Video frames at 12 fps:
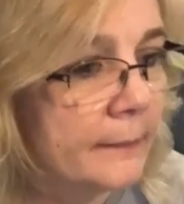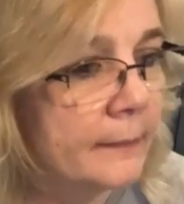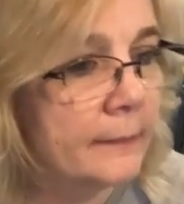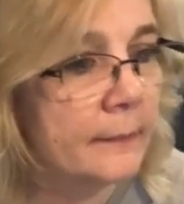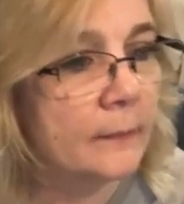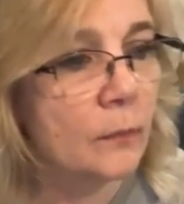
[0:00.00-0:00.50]

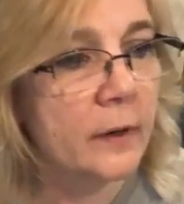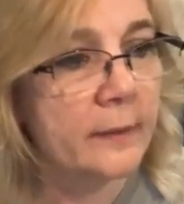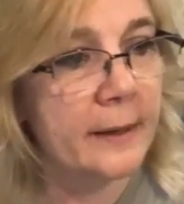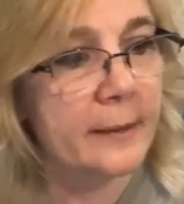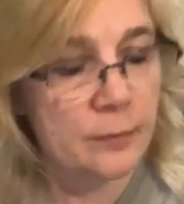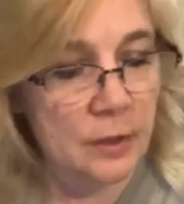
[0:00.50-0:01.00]

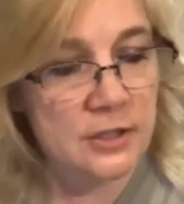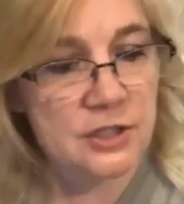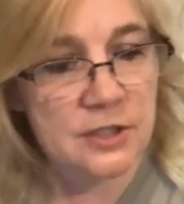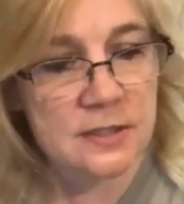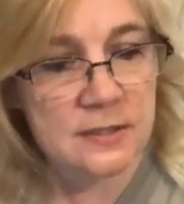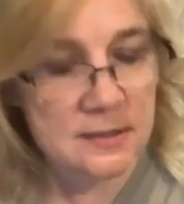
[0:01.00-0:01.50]
one of my
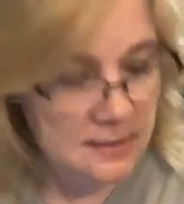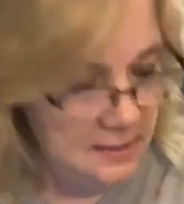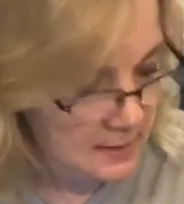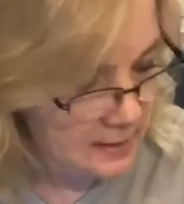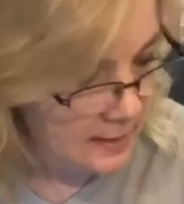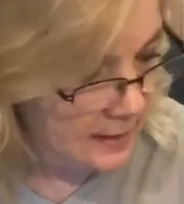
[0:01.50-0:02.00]

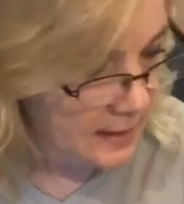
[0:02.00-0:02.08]
brushes